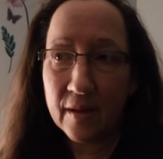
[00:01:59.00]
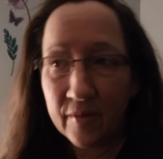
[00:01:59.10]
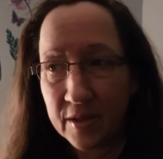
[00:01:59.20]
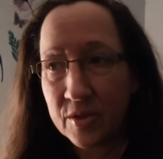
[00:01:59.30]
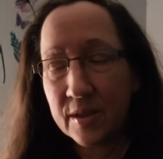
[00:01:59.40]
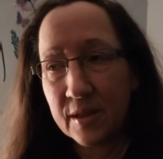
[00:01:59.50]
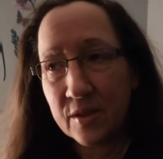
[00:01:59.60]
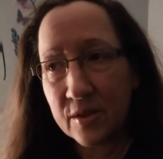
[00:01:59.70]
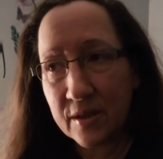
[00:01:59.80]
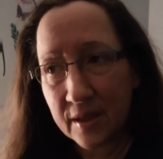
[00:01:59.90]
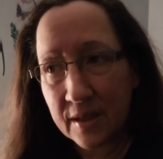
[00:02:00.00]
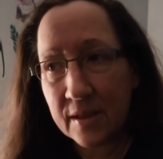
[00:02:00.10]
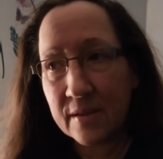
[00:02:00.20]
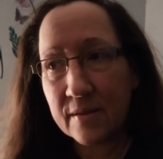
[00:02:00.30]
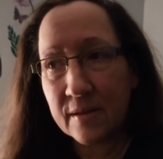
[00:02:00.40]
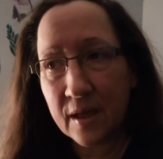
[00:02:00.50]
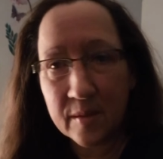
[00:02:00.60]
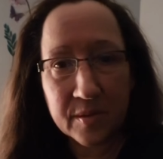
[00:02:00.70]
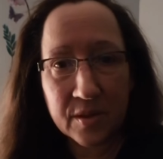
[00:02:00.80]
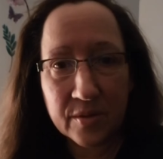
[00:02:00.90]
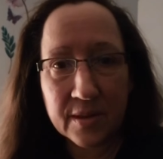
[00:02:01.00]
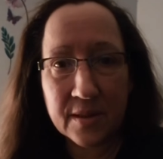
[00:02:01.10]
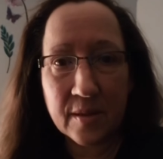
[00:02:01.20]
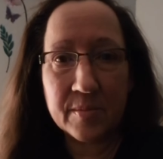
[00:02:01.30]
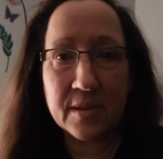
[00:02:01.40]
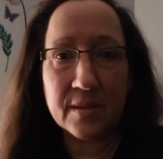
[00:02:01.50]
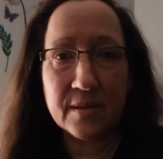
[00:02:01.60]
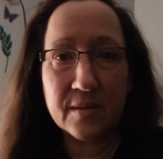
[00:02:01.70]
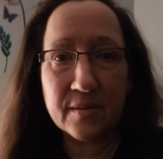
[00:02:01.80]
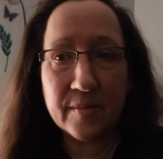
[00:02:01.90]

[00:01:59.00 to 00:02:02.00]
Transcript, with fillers: eventually you're going to come to accept it